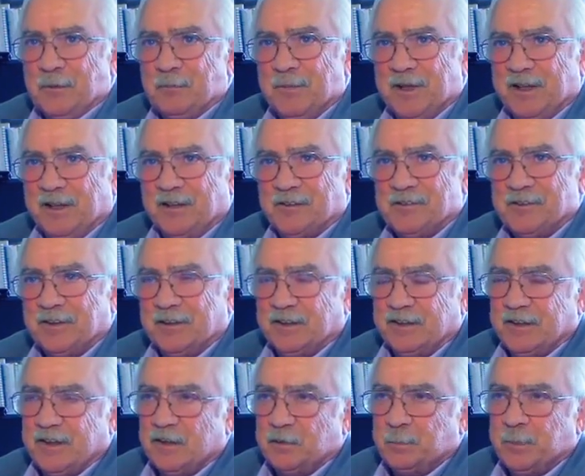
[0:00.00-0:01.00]
because the
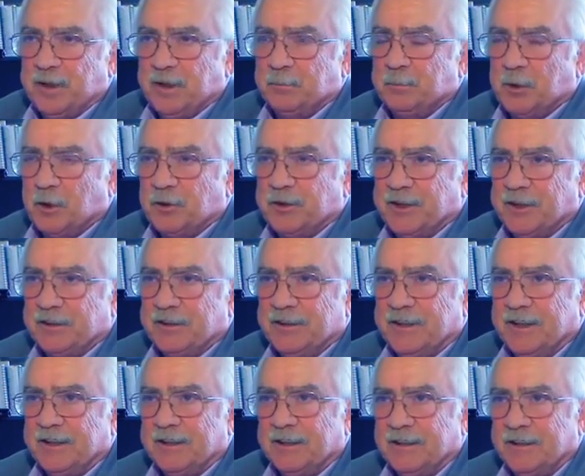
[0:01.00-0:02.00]
young people can
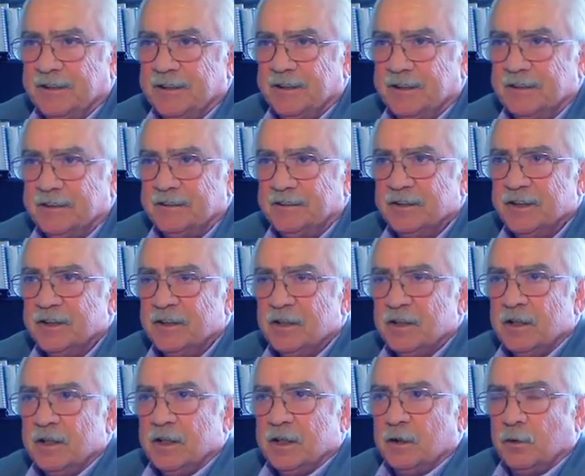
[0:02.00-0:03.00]
get in
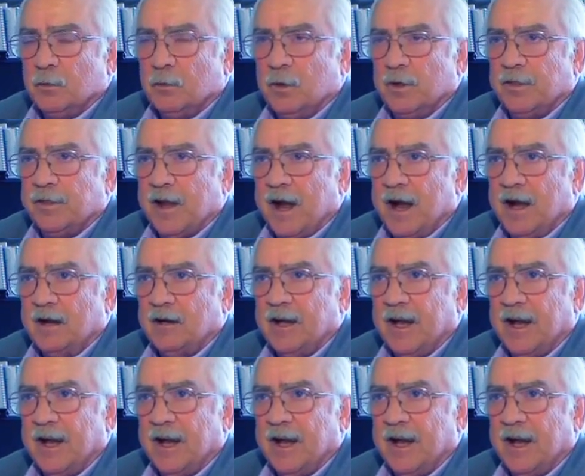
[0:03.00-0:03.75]
without